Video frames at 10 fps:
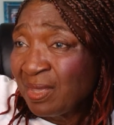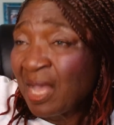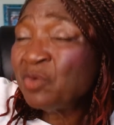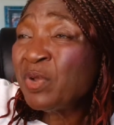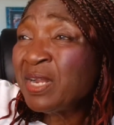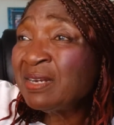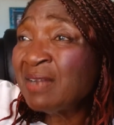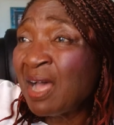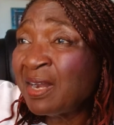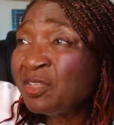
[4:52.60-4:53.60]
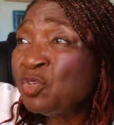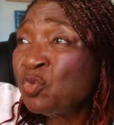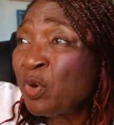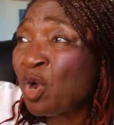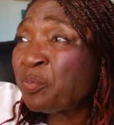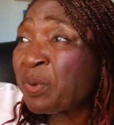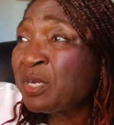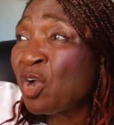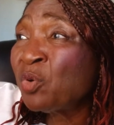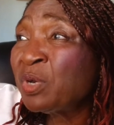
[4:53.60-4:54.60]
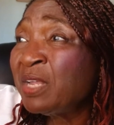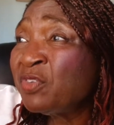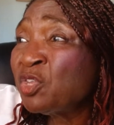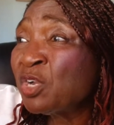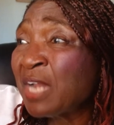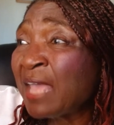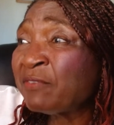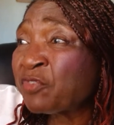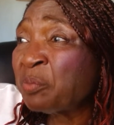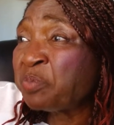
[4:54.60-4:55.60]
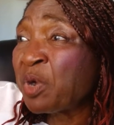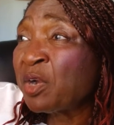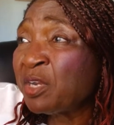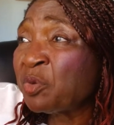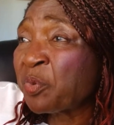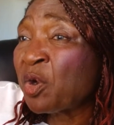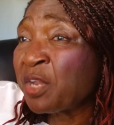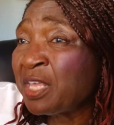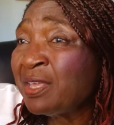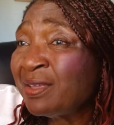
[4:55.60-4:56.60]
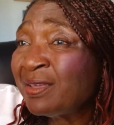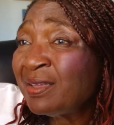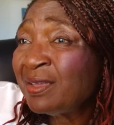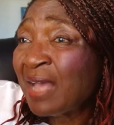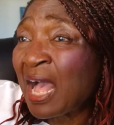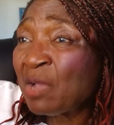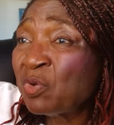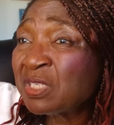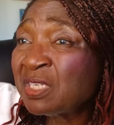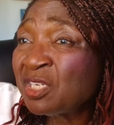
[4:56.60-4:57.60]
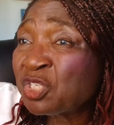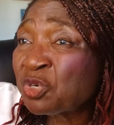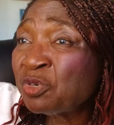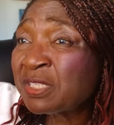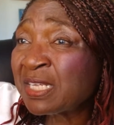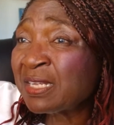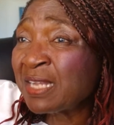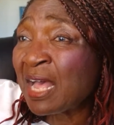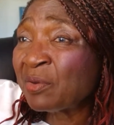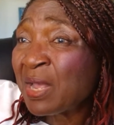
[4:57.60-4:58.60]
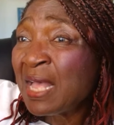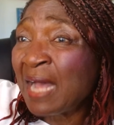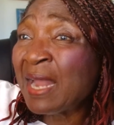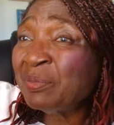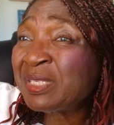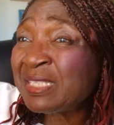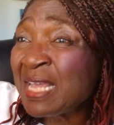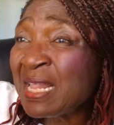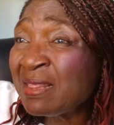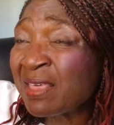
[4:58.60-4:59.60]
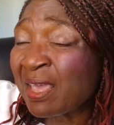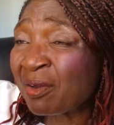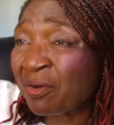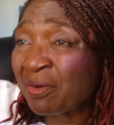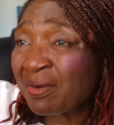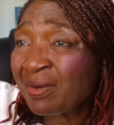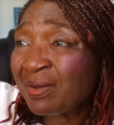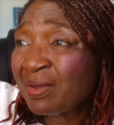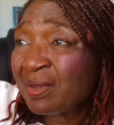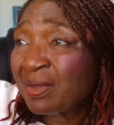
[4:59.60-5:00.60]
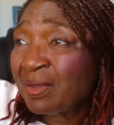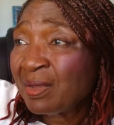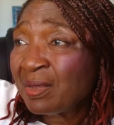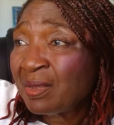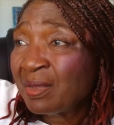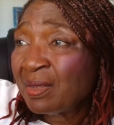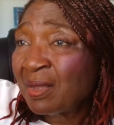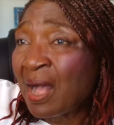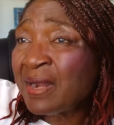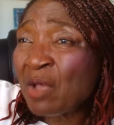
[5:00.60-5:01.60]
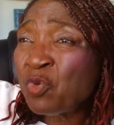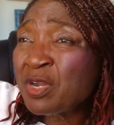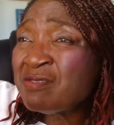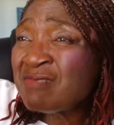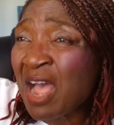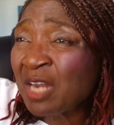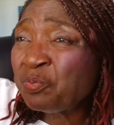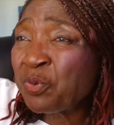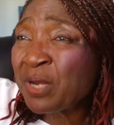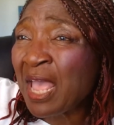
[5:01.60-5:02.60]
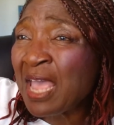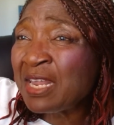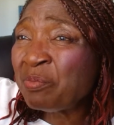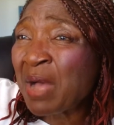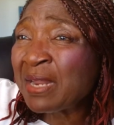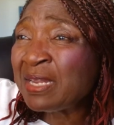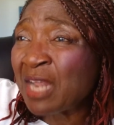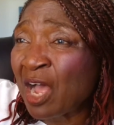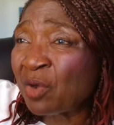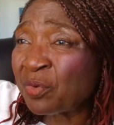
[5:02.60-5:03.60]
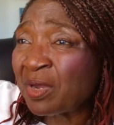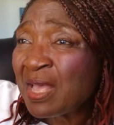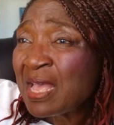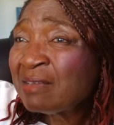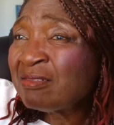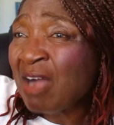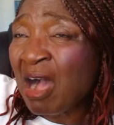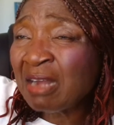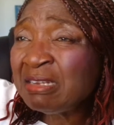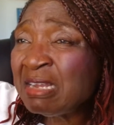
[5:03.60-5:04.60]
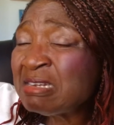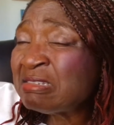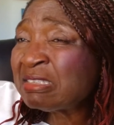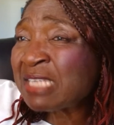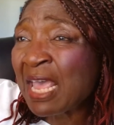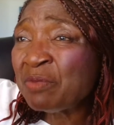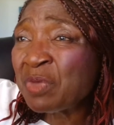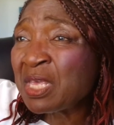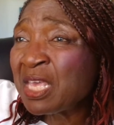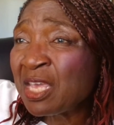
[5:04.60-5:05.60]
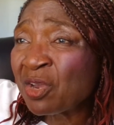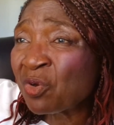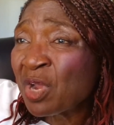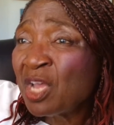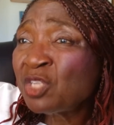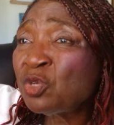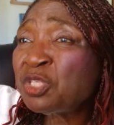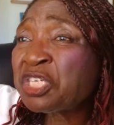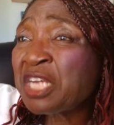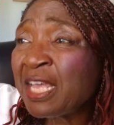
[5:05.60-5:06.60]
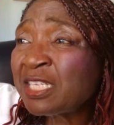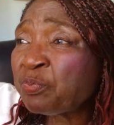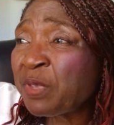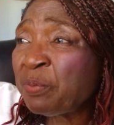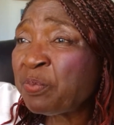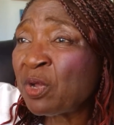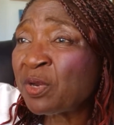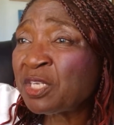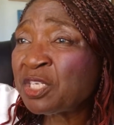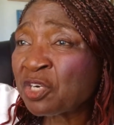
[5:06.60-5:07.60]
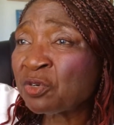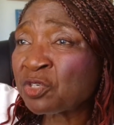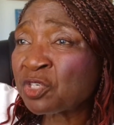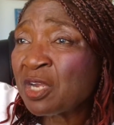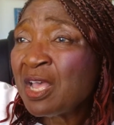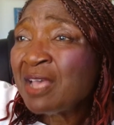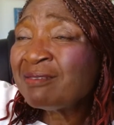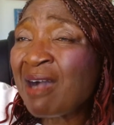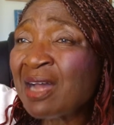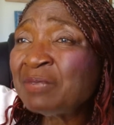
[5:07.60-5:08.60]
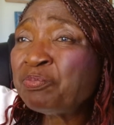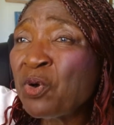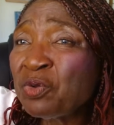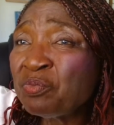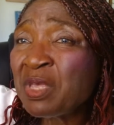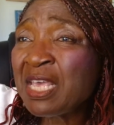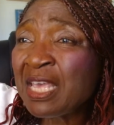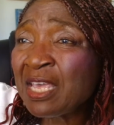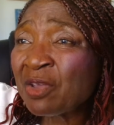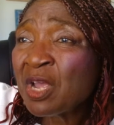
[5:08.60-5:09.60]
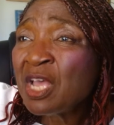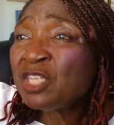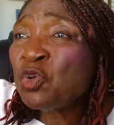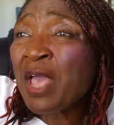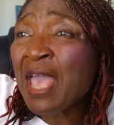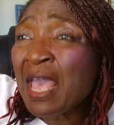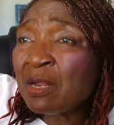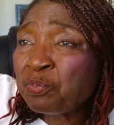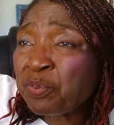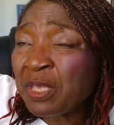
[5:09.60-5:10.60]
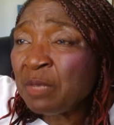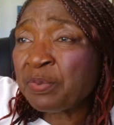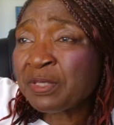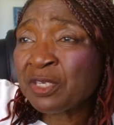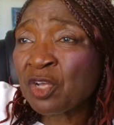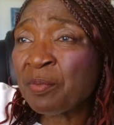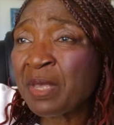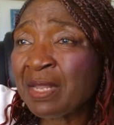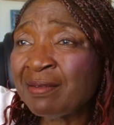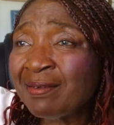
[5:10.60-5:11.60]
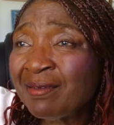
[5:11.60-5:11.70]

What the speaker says: And when a lot of you were up and down living your life from party to party, I was in the church sitting down, and I'm still there. And I would not put anybody down. God didn't send me here to chase people out of church. God put me here to help people to come in.